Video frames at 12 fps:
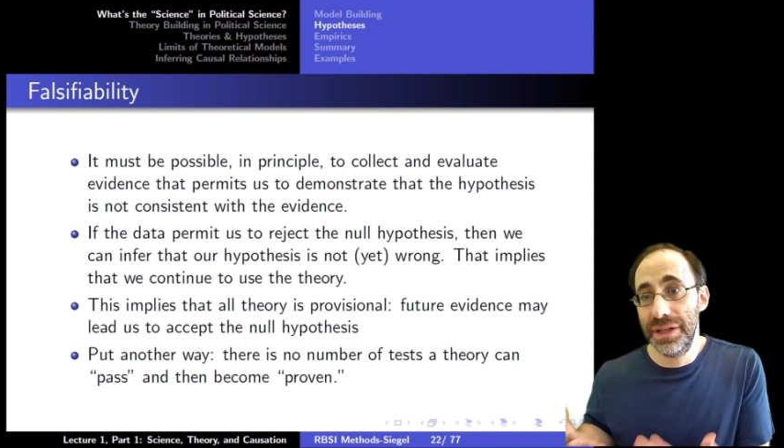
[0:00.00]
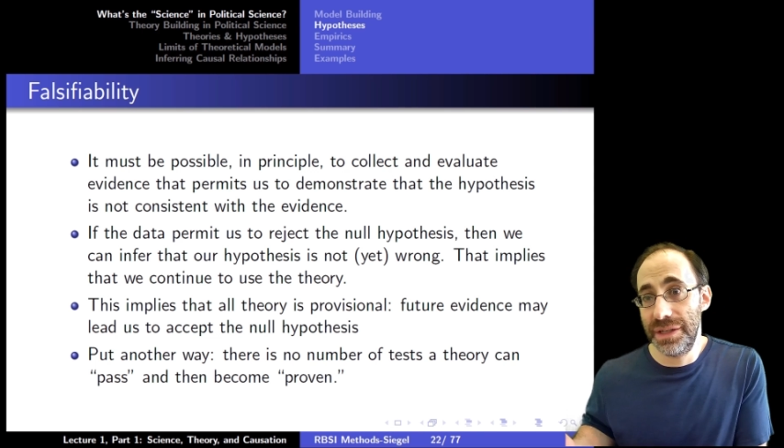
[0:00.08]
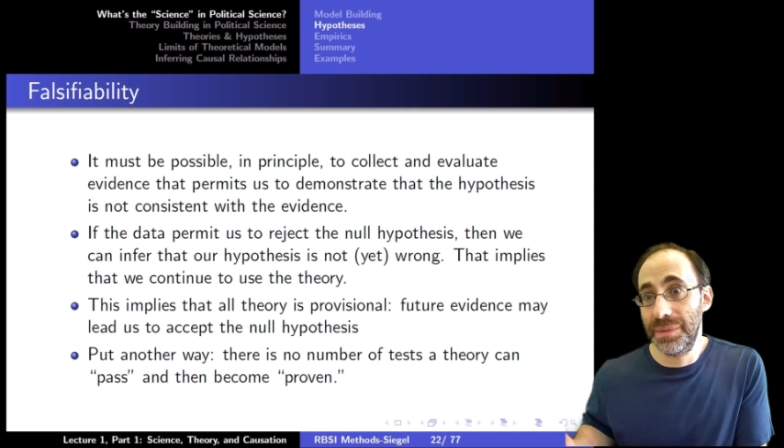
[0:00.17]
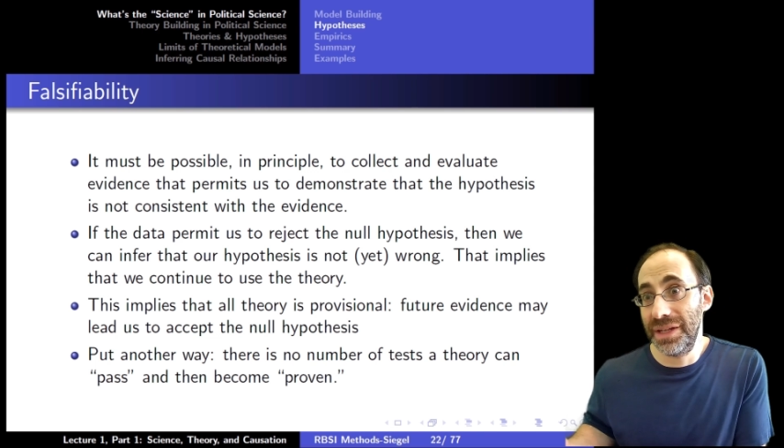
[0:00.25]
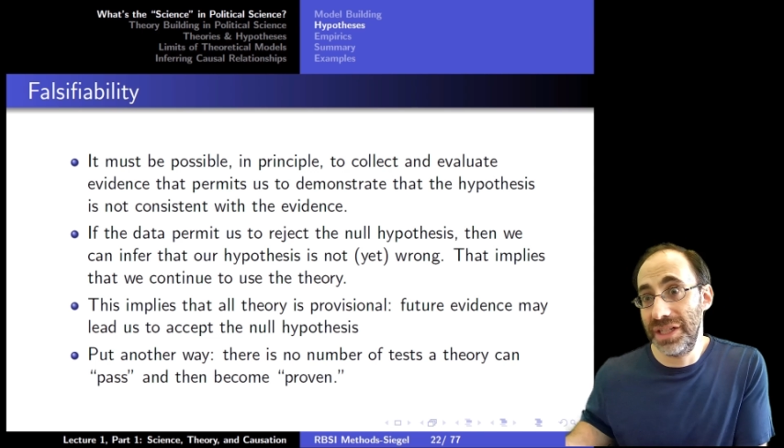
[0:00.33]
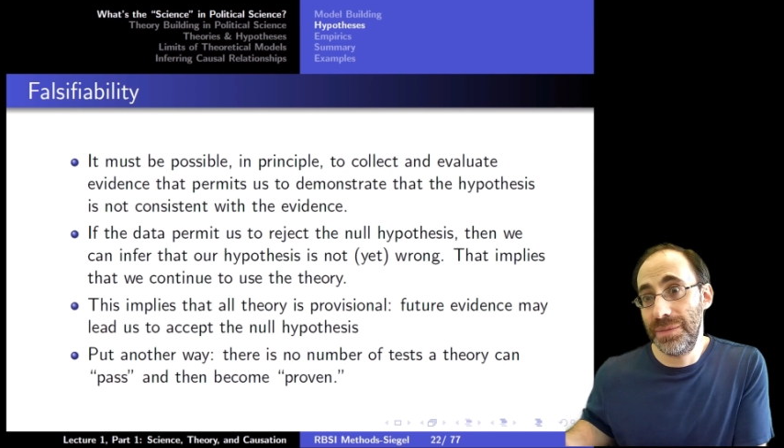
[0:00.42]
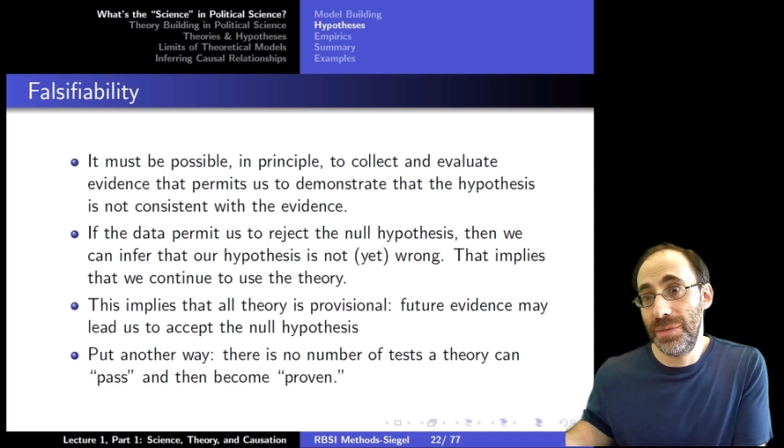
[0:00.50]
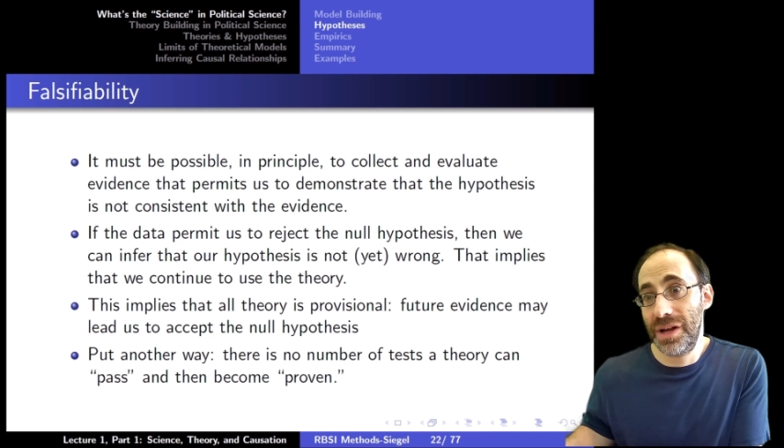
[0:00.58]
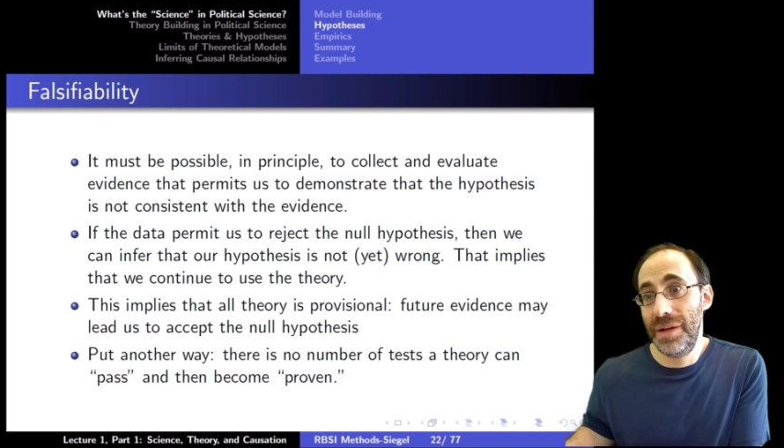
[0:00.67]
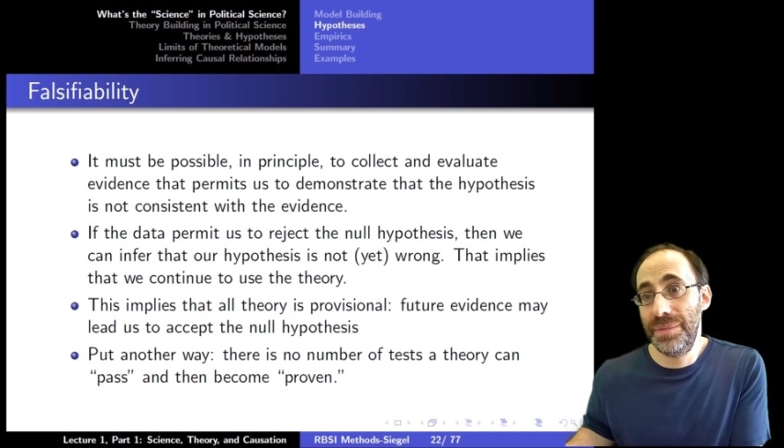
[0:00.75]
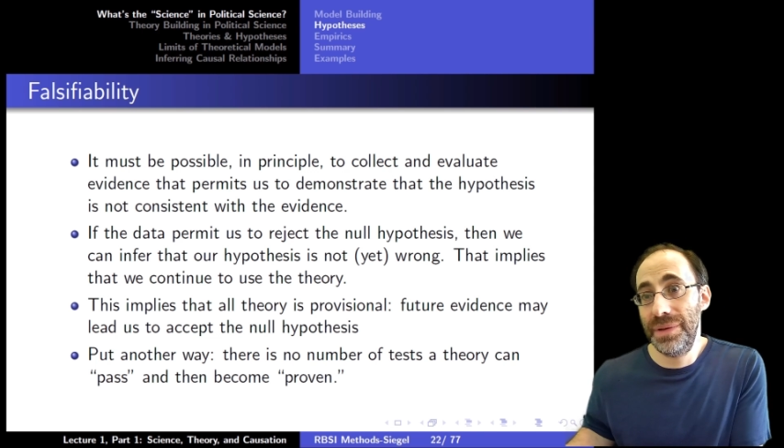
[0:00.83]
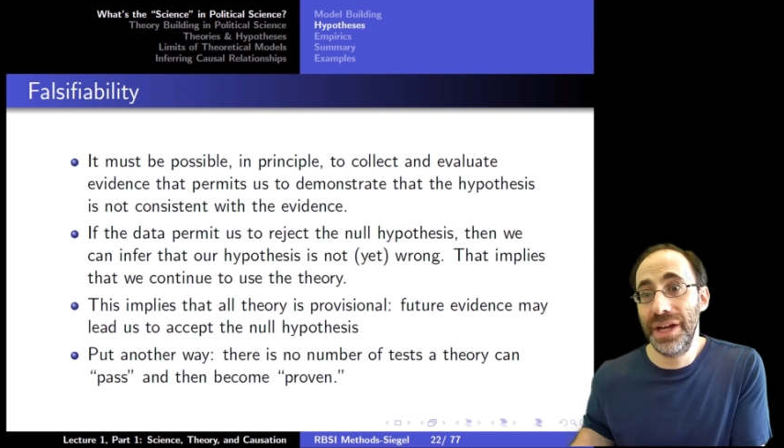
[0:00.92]
in some cases
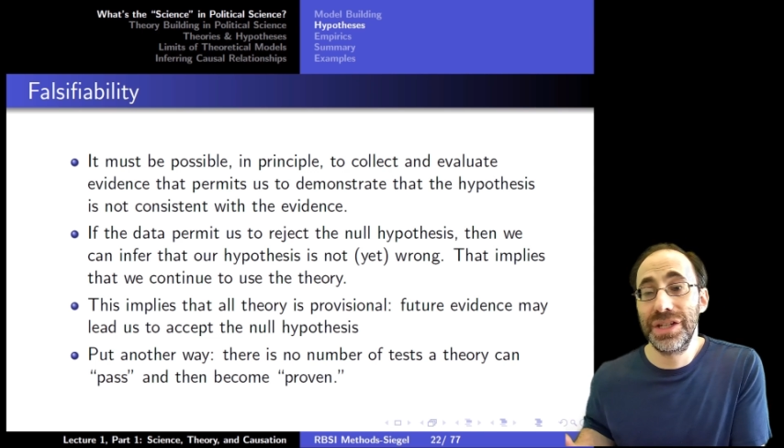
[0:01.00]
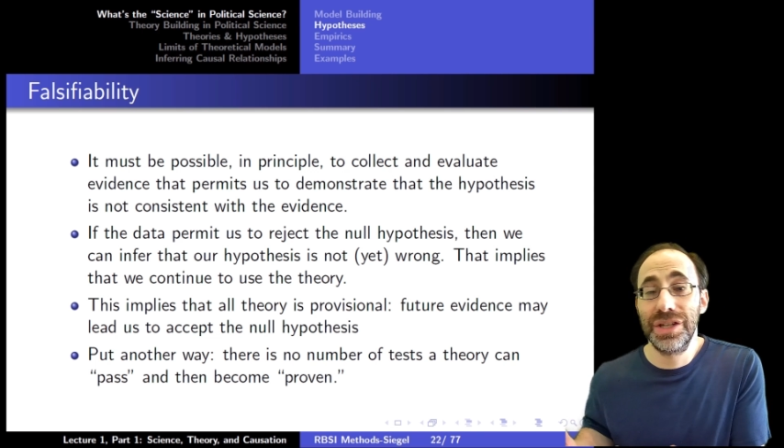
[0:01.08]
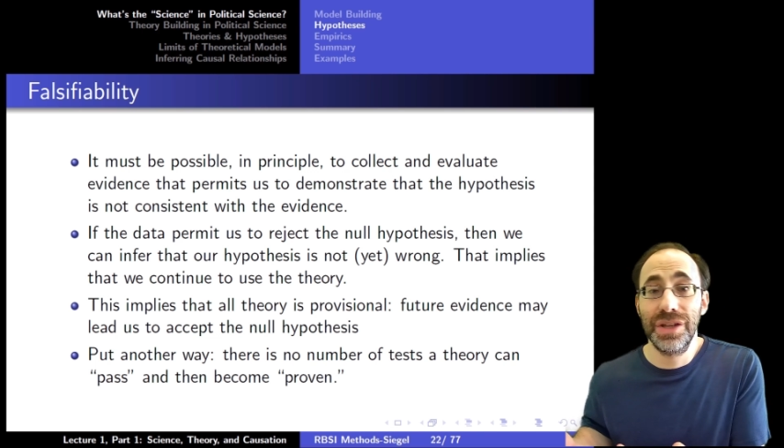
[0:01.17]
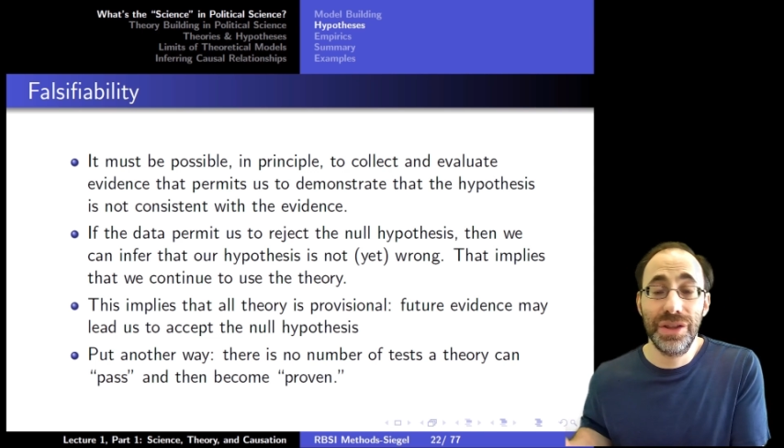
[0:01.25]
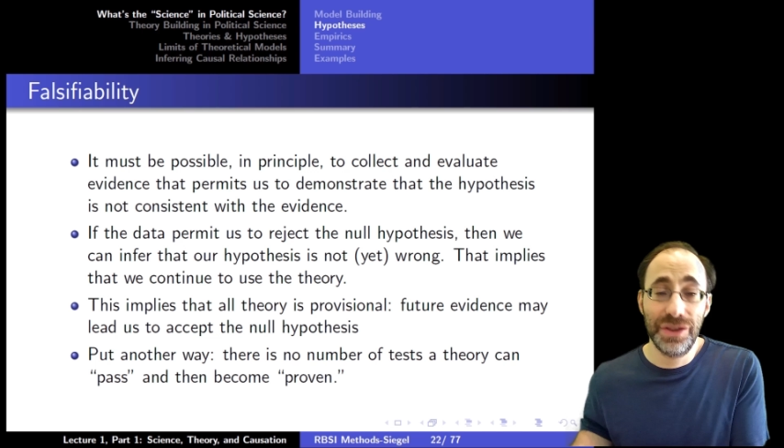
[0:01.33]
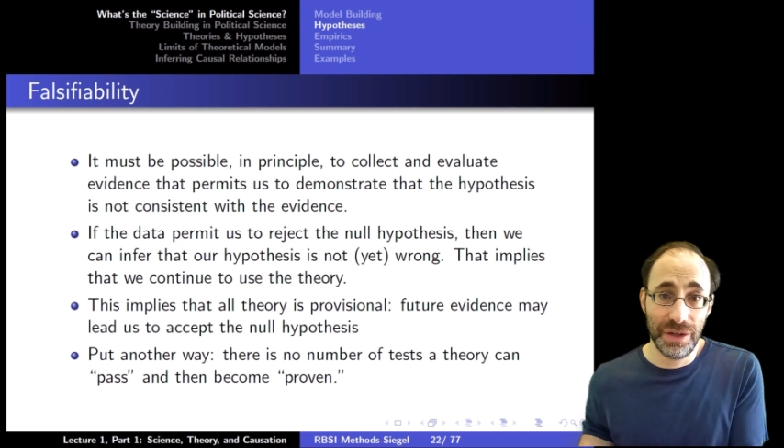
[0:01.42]
more complex